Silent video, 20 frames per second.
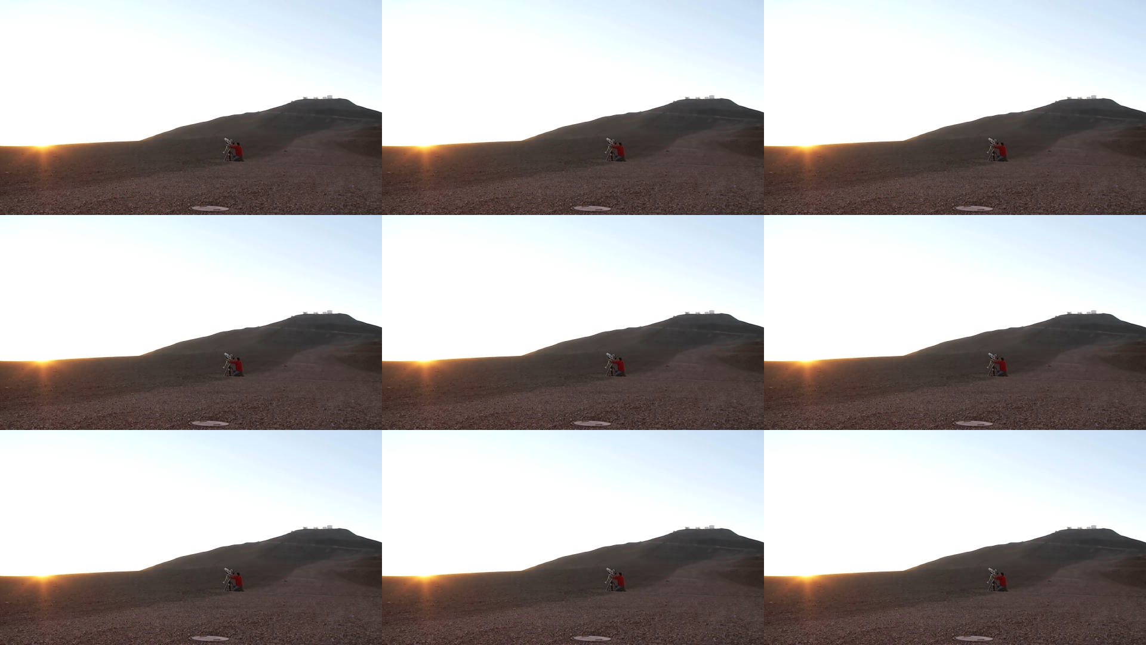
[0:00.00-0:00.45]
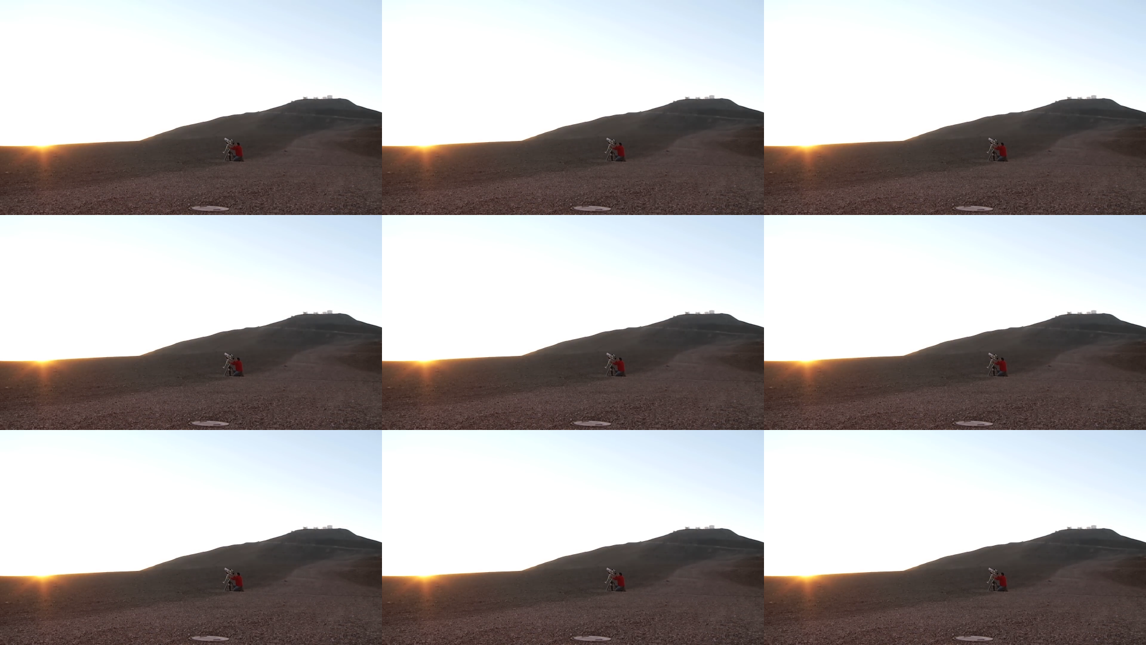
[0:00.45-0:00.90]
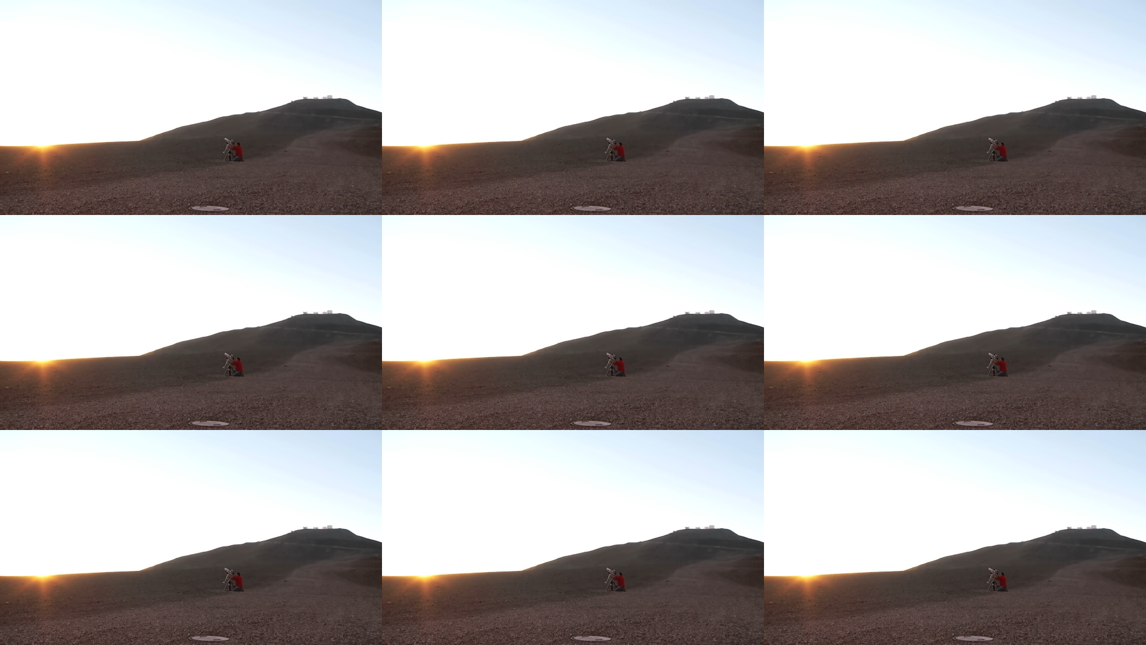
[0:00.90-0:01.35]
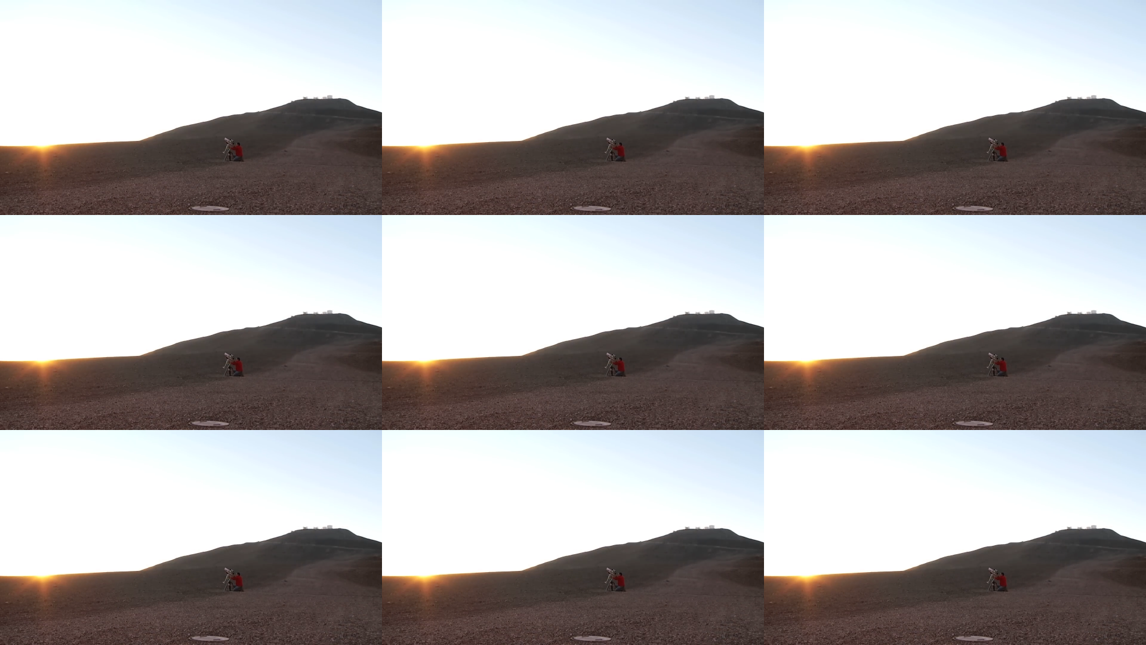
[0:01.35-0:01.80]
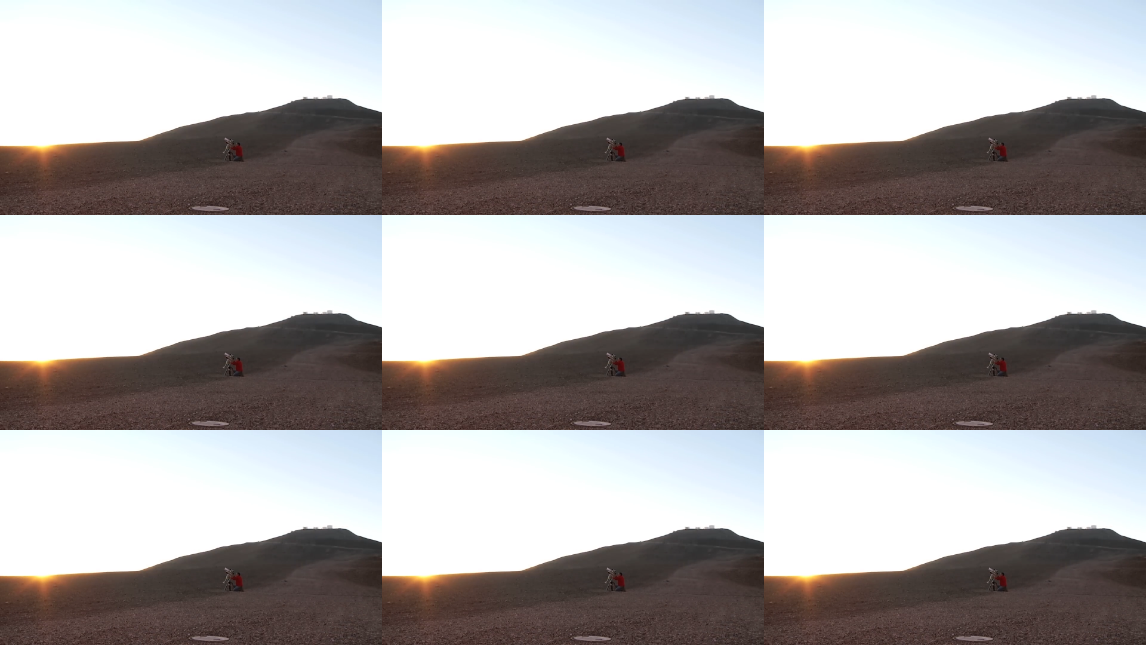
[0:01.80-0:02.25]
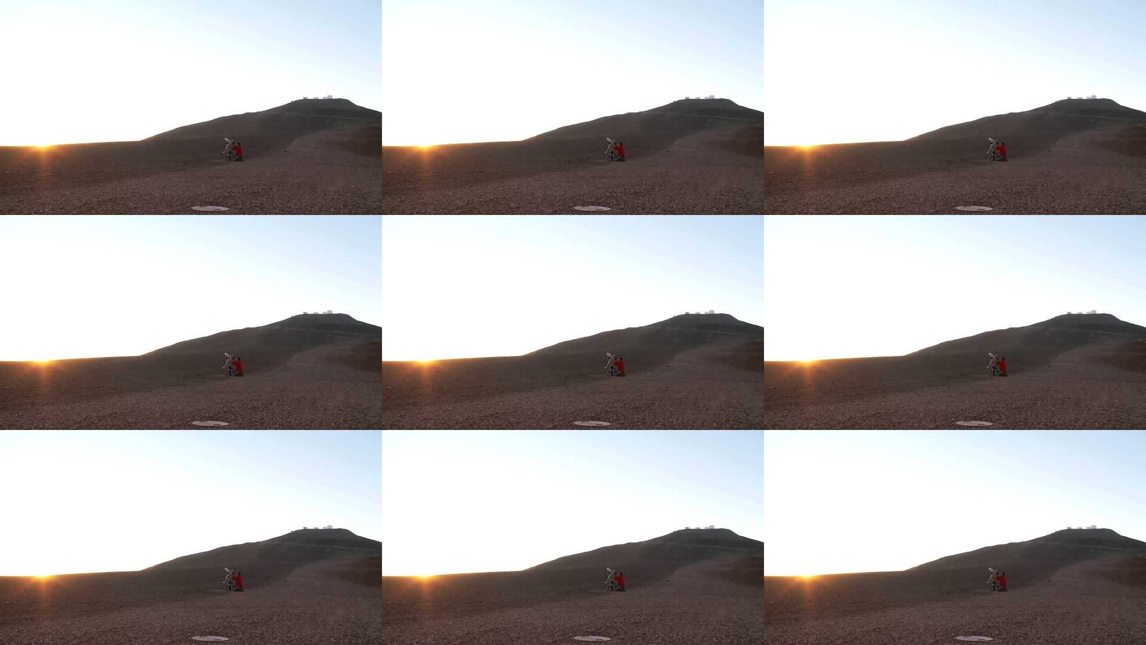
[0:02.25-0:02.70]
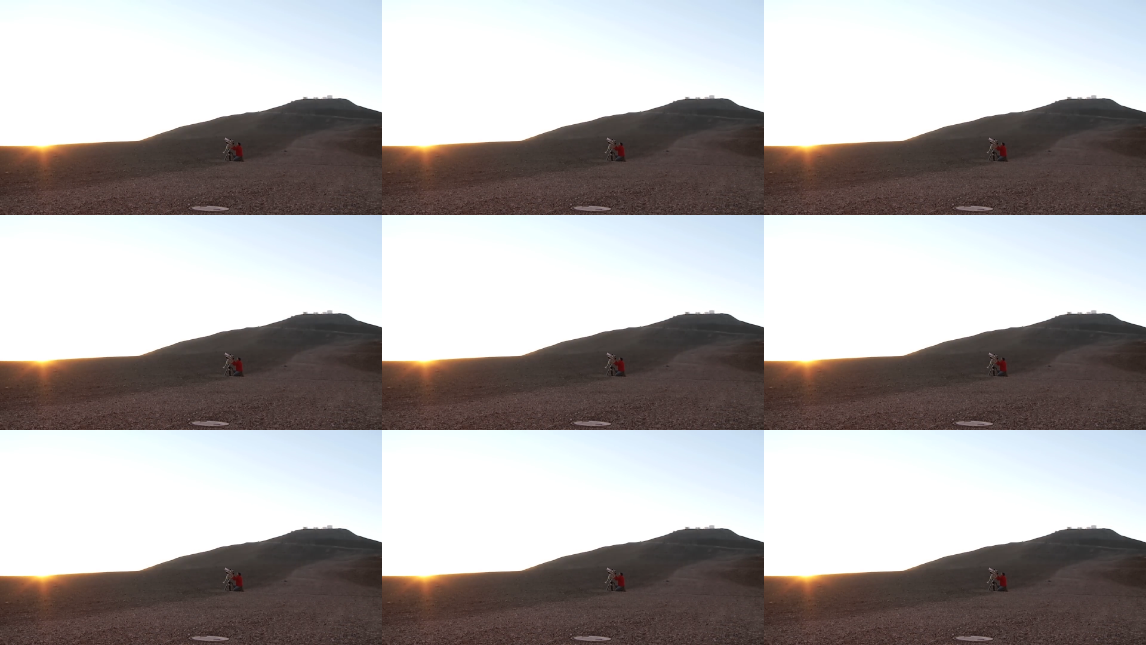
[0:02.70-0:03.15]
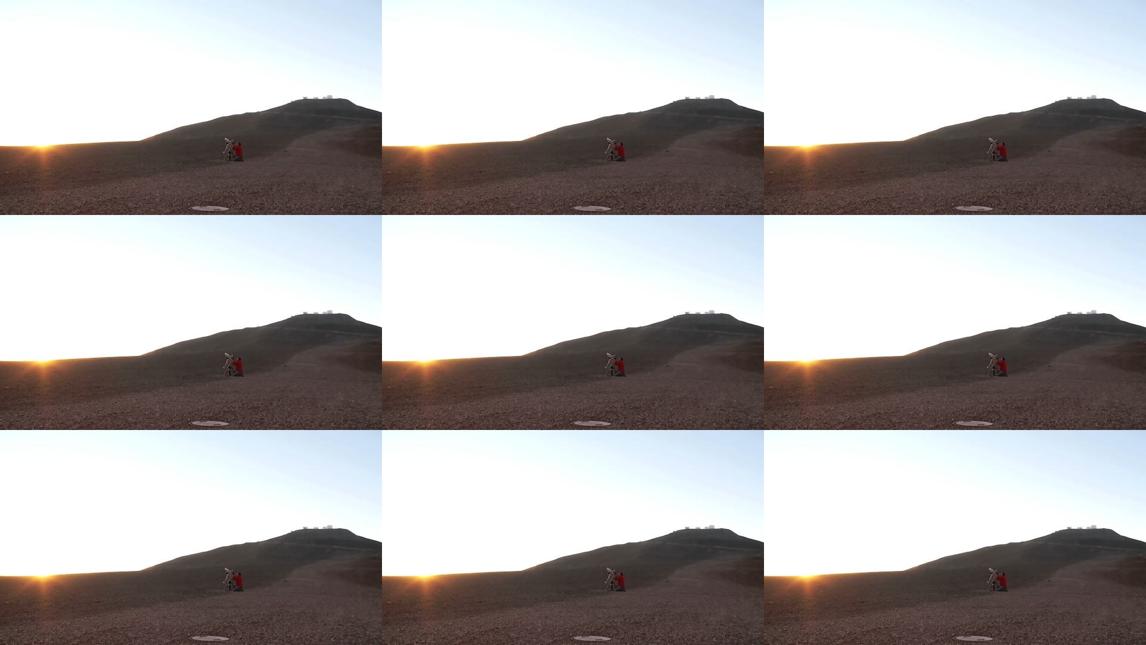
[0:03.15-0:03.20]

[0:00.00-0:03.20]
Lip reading: Nobody's mouth can be seen.